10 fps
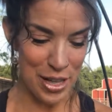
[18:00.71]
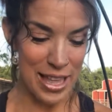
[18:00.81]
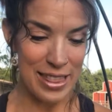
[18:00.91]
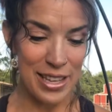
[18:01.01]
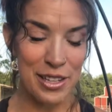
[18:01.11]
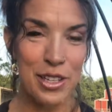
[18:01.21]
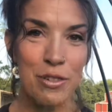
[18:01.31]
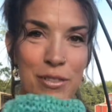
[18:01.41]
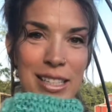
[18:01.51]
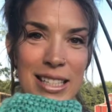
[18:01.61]
and then
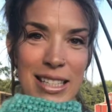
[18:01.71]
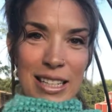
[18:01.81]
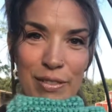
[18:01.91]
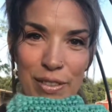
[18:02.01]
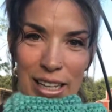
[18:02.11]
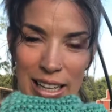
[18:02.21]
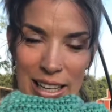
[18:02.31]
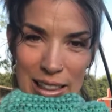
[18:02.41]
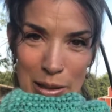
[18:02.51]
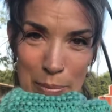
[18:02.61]
to receive it
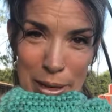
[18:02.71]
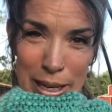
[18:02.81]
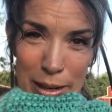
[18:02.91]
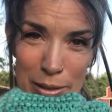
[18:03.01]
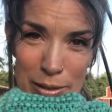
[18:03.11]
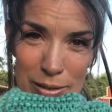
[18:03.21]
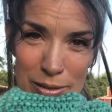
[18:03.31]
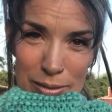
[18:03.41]
in the mail,